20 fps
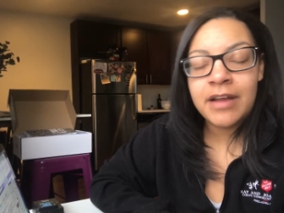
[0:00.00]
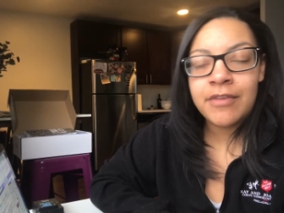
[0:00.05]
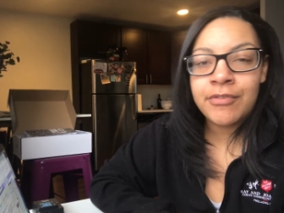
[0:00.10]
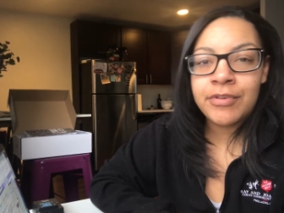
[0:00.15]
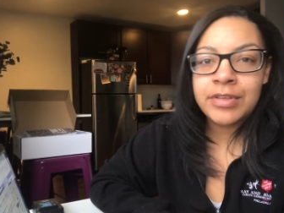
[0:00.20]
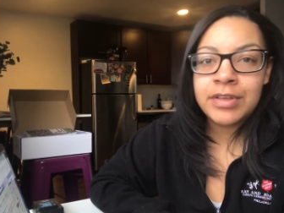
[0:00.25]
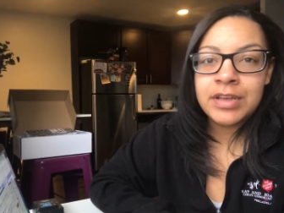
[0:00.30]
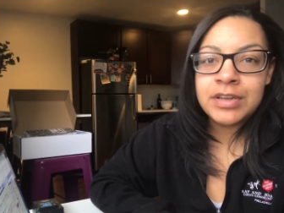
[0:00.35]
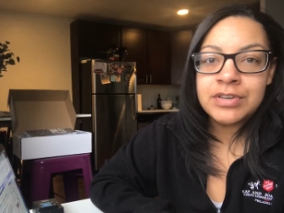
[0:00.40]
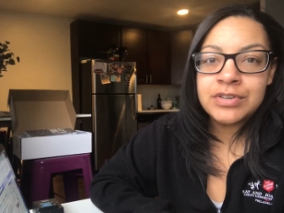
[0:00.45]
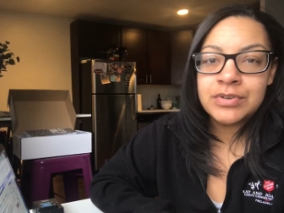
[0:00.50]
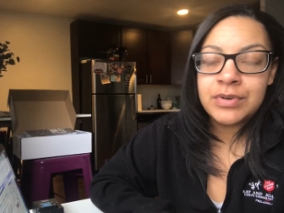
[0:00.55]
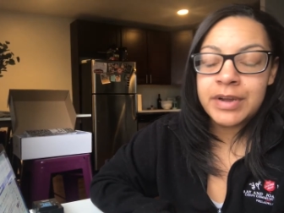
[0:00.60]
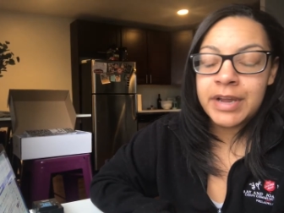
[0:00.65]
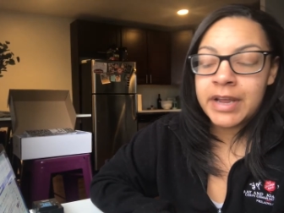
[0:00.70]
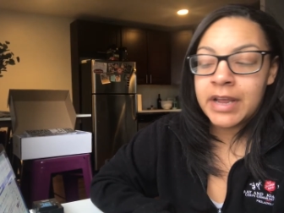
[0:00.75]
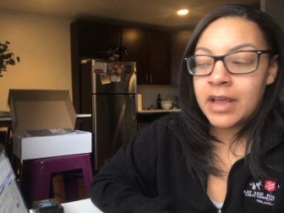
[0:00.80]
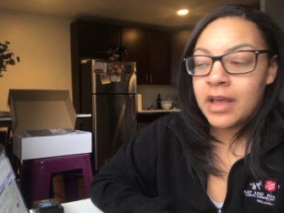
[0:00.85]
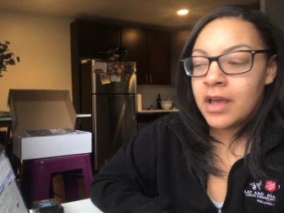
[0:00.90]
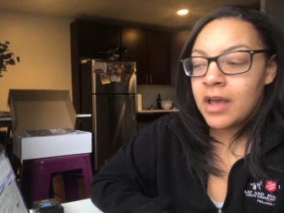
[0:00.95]
I really
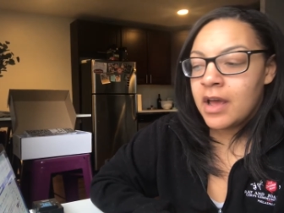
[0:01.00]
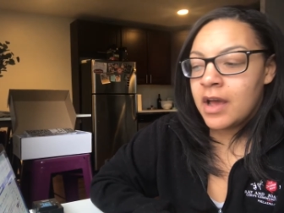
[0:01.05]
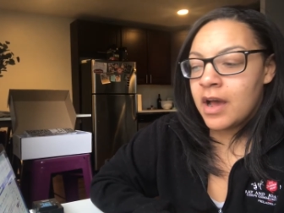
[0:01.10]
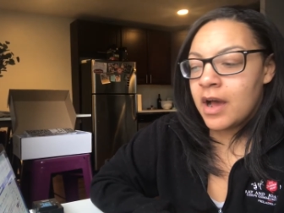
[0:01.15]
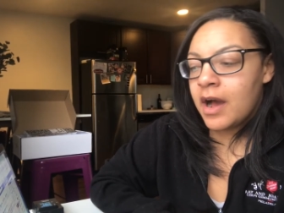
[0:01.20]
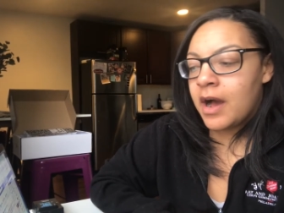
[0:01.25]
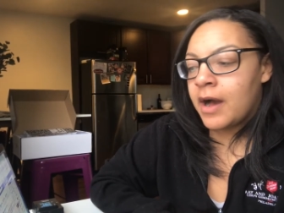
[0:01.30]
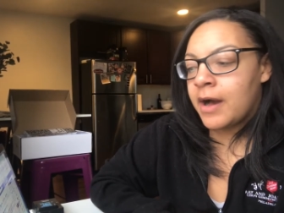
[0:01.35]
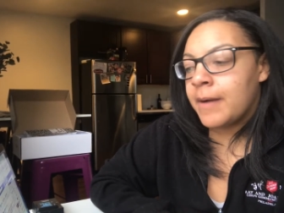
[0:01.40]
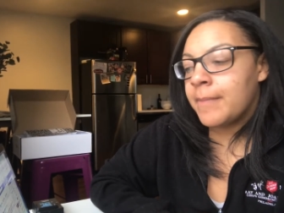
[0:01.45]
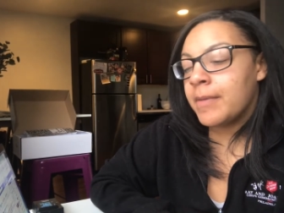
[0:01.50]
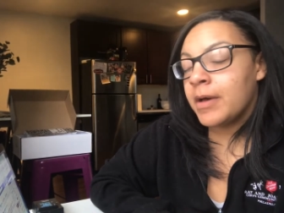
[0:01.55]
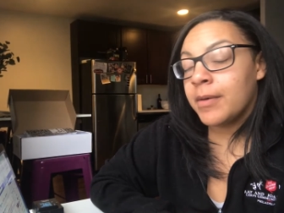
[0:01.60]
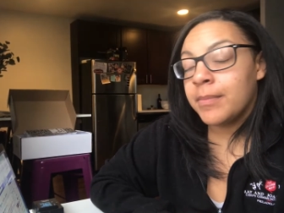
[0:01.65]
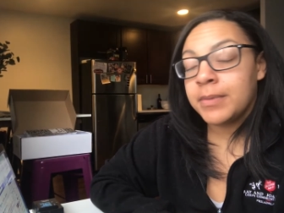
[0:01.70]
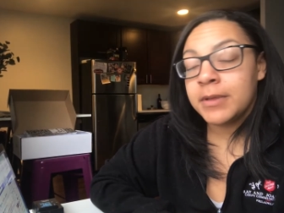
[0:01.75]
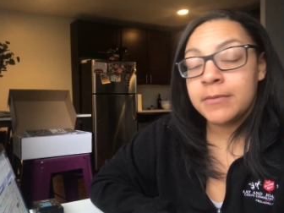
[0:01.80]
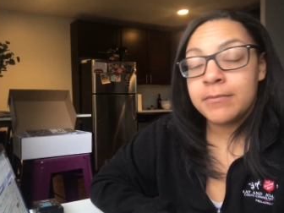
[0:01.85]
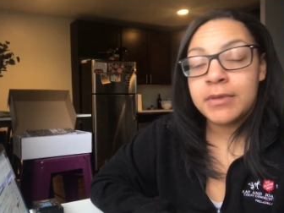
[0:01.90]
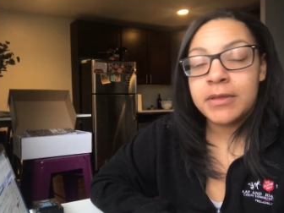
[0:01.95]
enjoy
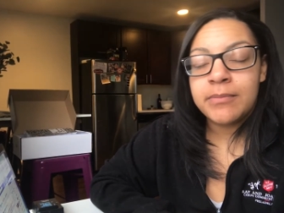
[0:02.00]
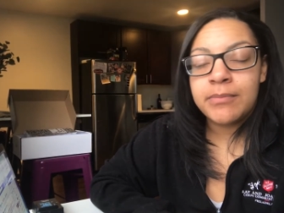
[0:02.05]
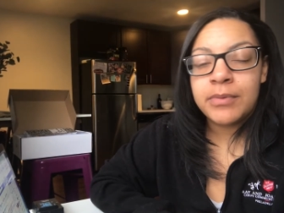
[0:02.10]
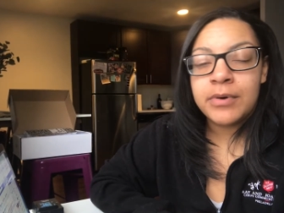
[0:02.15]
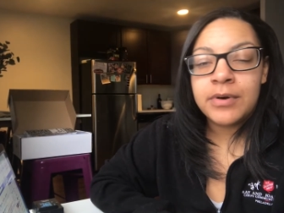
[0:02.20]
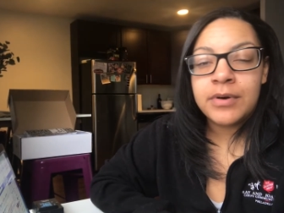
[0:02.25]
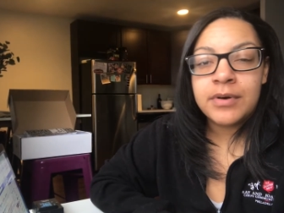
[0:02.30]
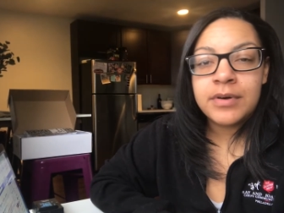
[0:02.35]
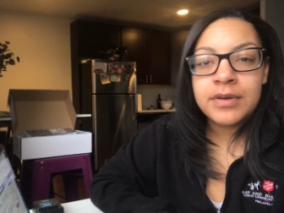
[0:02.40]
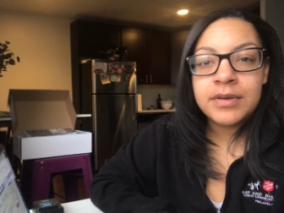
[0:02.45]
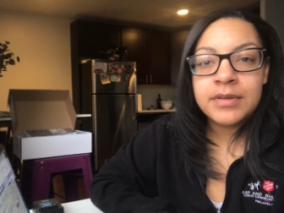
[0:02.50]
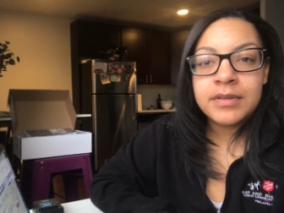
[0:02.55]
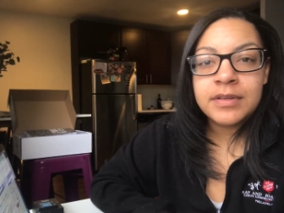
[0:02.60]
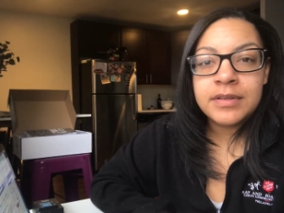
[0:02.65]
helping people,